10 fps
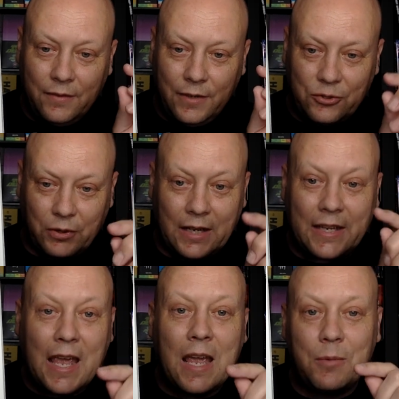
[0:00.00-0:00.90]
featuring a
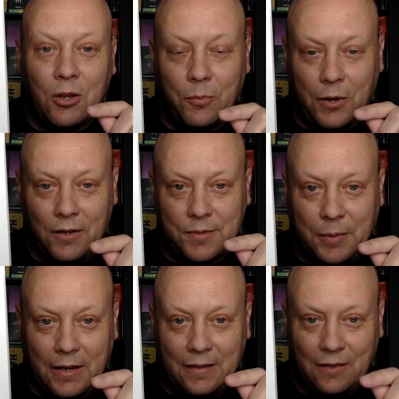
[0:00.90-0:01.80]
cameo appearance
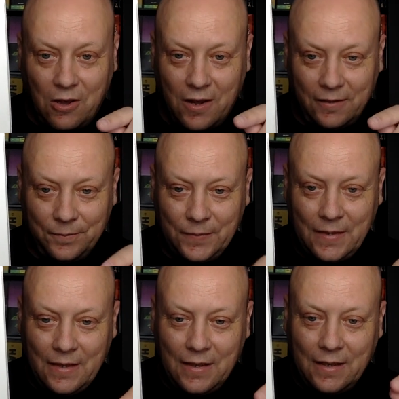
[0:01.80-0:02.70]
by Long.
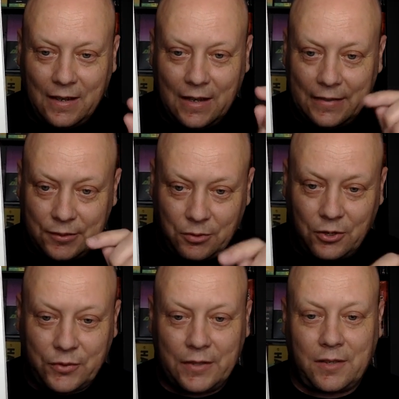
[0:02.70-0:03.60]
And this one
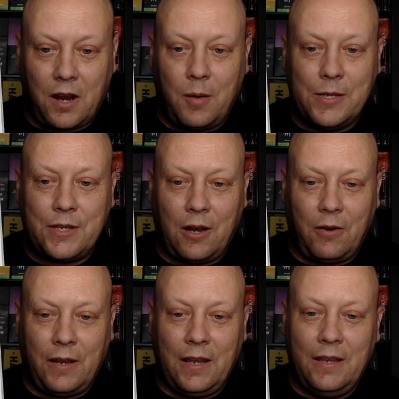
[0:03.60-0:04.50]
also has a
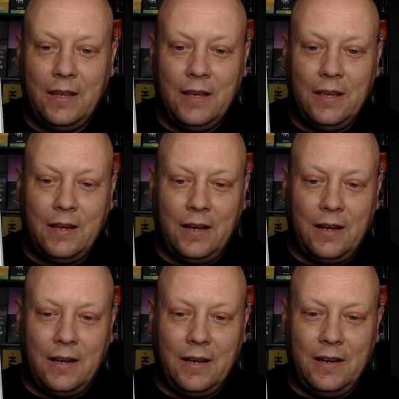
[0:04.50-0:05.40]
commentary.
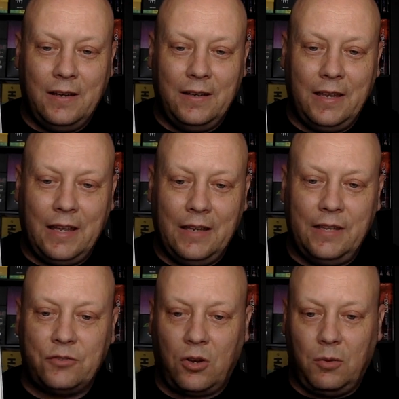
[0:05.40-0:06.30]

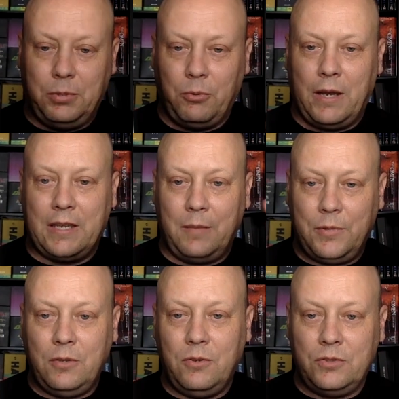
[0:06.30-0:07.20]
And these are all Blu-ray
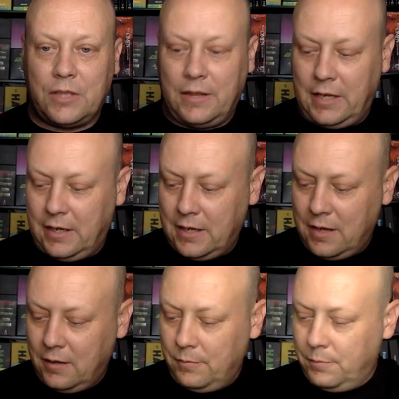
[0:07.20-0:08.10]
debuts. And the
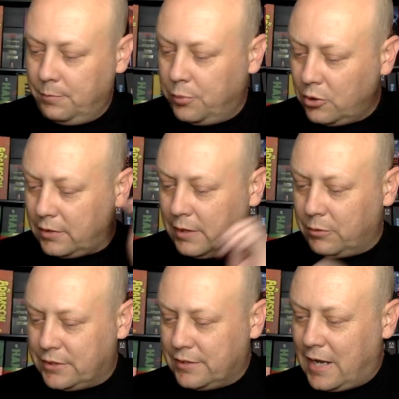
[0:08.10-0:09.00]

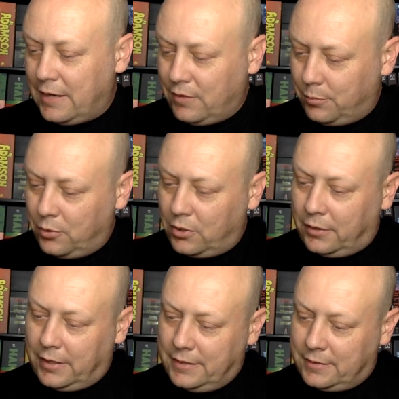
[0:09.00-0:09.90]
booklet, which is not even a
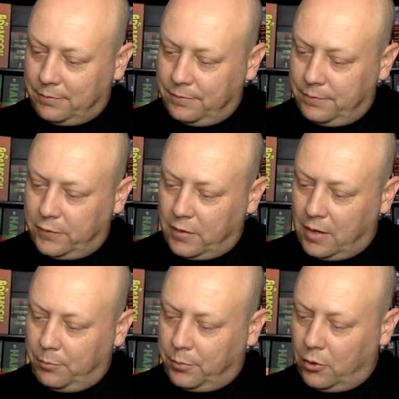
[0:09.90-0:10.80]
booklet, it's a
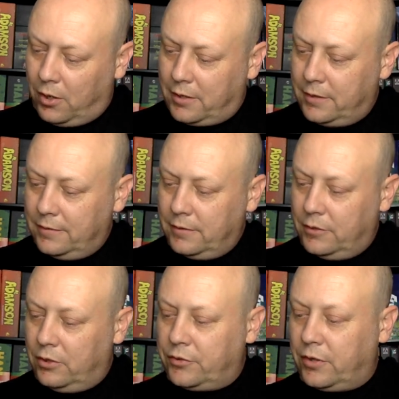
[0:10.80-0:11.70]
full-on book.
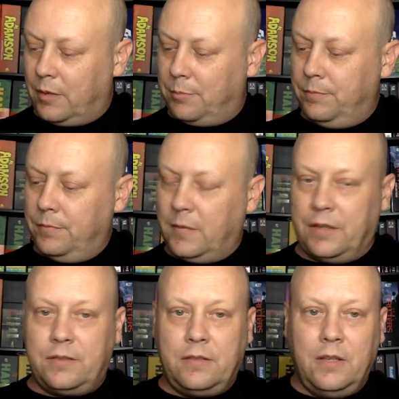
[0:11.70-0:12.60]
And you also get a
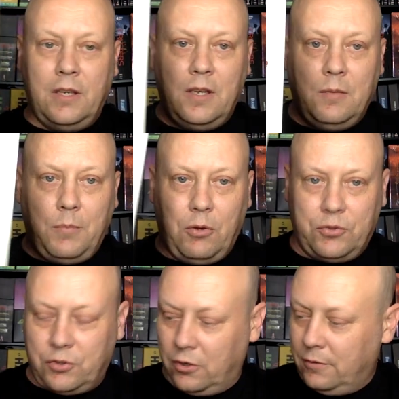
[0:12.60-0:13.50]
nice
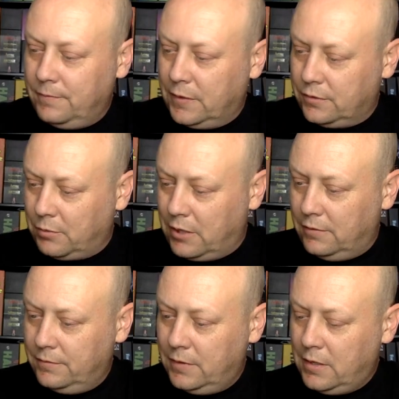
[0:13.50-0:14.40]
poster as well.